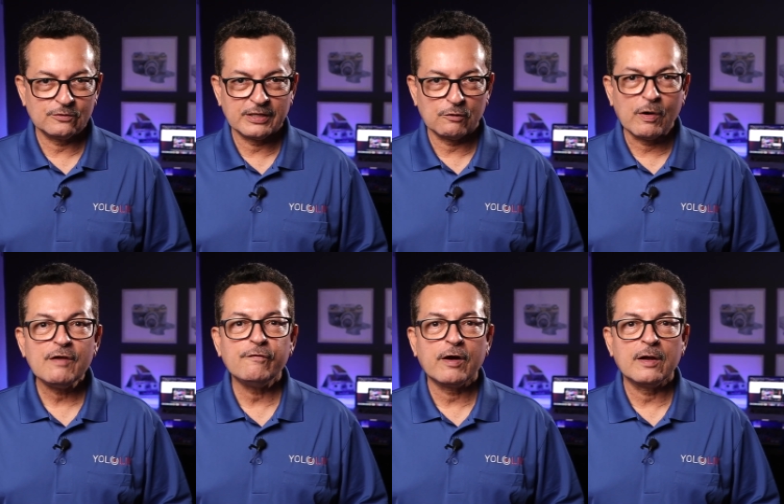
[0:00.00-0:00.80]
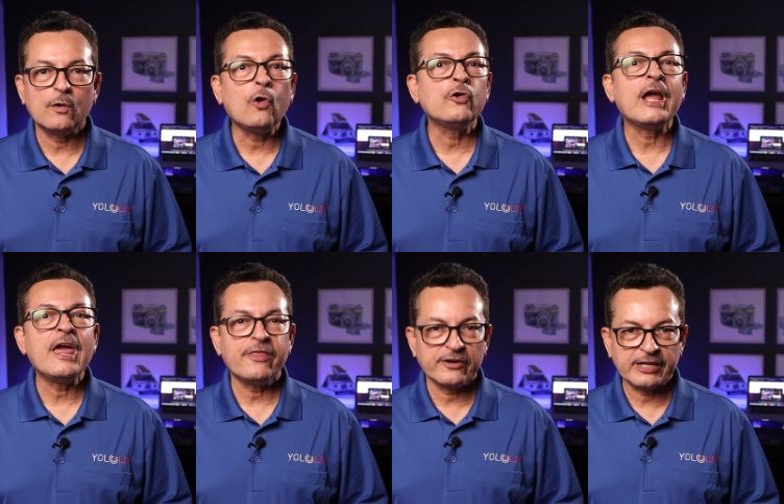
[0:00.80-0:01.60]
the Wi-Fi or
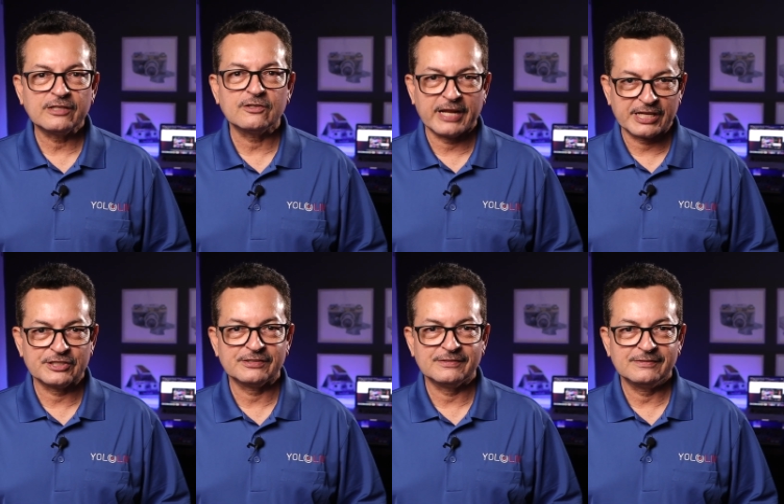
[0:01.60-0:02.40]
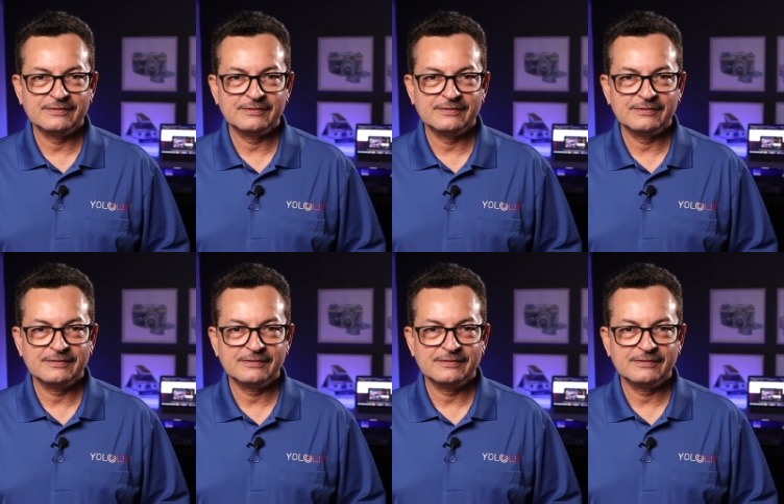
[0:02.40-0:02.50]
Ethernet connection.